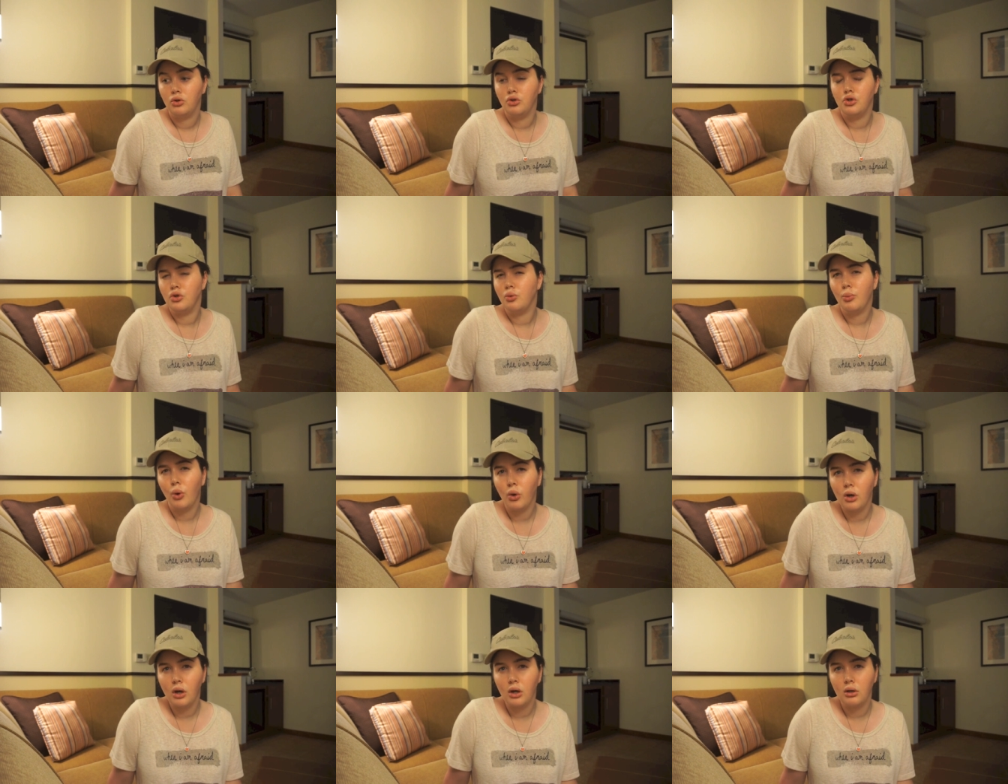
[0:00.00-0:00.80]
do
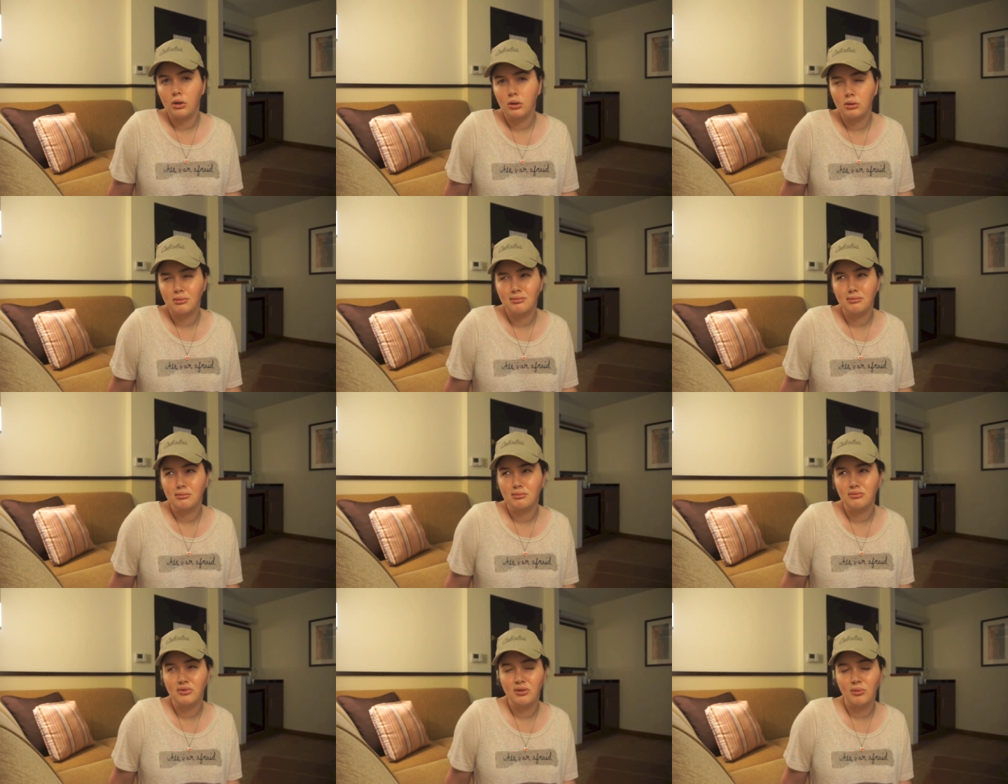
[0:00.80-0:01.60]
more
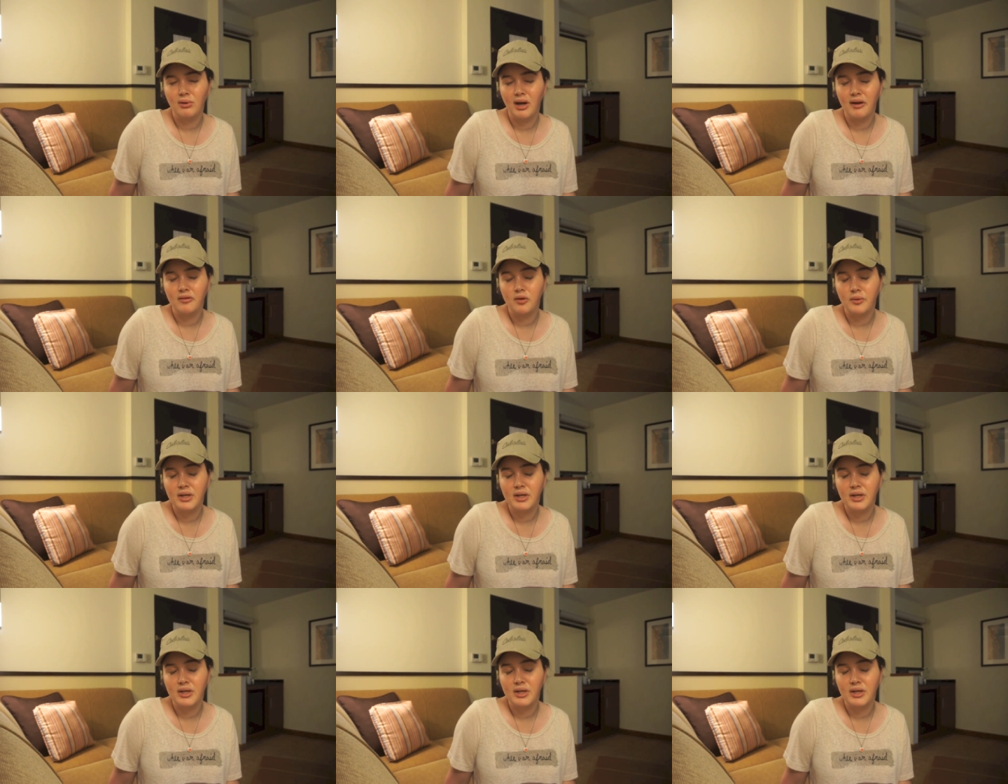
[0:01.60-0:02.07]
for whatever